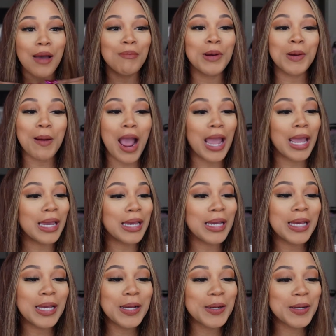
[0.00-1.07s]

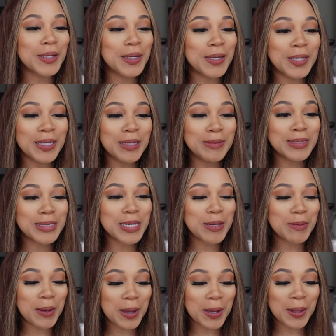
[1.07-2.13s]
Mariah. Girl, let me tell
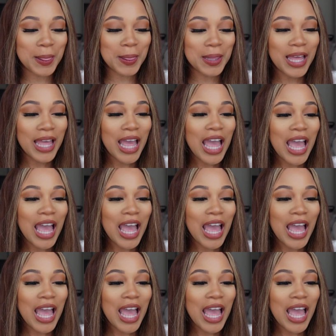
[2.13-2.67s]
you about it.